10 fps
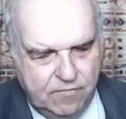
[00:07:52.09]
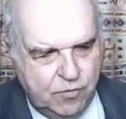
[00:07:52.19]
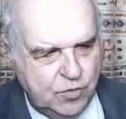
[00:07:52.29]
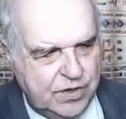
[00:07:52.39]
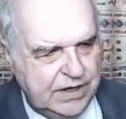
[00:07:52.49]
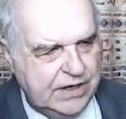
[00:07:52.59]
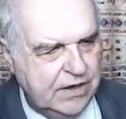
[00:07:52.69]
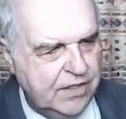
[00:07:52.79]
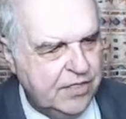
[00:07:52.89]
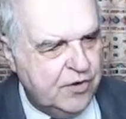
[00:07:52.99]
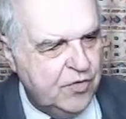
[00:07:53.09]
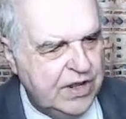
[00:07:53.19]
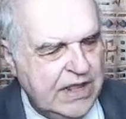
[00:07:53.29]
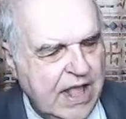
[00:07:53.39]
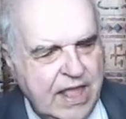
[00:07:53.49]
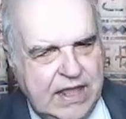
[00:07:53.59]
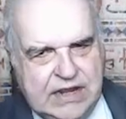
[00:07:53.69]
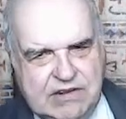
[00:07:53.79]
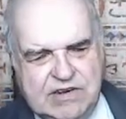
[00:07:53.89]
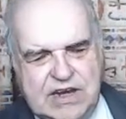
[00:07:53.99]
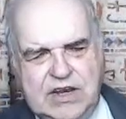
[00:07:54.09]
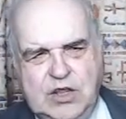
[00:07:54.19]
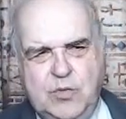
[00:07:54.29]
14:3. Incidentally,